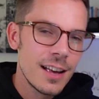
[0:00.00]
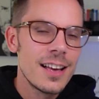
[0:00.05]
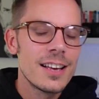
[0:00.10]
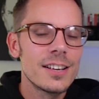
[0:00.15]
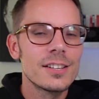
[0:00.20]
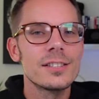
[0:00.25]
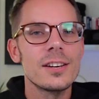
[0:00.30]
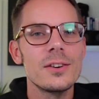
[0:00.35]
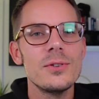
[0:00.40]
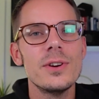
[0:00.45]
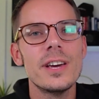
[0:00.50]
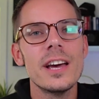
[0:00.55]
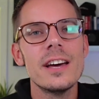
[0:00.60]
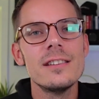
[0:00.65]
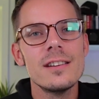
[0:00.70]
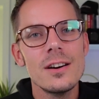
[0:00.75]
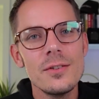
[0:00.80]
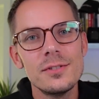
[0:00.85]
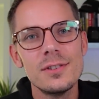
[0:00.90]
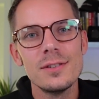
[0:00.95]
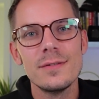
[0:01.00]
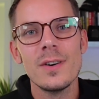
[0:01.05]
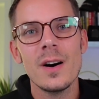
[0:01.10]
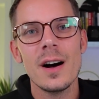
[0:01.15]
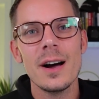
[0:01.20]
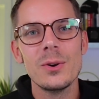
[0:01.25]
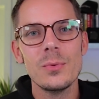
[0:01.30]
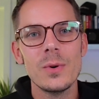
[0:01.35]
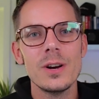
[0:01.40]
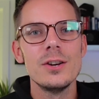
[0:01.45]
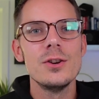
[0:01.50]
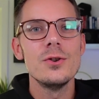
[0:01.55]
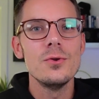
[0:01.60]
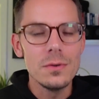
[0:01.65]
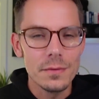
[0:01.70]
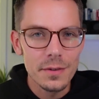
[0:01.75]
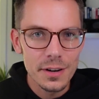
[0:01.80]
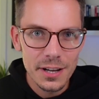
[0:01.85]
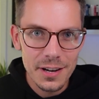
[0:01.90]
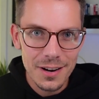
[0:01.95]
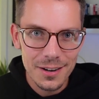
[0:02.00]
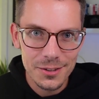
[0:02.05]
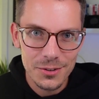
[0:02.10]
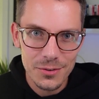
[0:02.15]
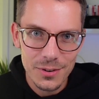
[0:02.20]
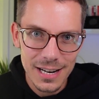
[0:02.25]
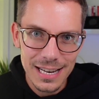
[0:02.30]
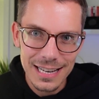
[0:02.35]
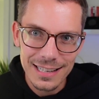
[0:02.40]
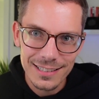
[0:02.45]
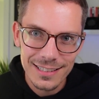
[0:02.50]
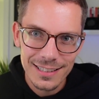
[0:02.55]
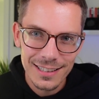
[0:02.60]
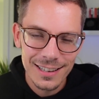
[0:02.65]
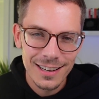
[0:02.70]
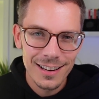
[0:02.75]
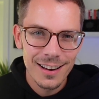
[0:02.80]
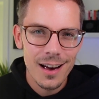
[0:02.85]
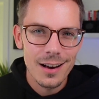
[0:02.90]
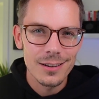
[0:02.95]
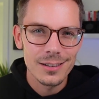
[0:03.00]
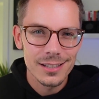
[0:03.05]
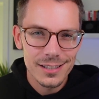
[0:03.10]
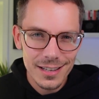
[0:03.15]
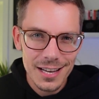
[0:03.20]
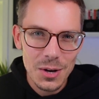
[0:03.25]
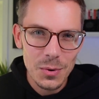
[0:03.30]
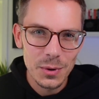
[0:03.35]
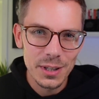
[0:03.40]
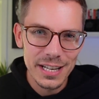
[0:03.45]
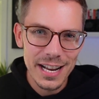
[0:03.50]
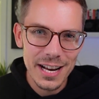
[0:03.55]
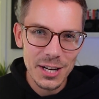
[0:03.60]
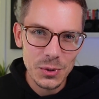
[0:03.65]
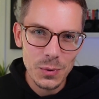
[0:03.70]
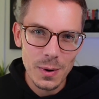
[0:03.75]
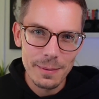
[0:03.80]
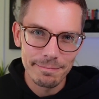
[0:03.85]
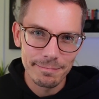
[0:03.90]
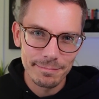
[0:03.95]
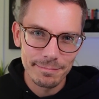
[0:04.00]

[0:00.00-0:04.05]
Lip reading: so you get notified when new videos are released. I'll see you on the next one.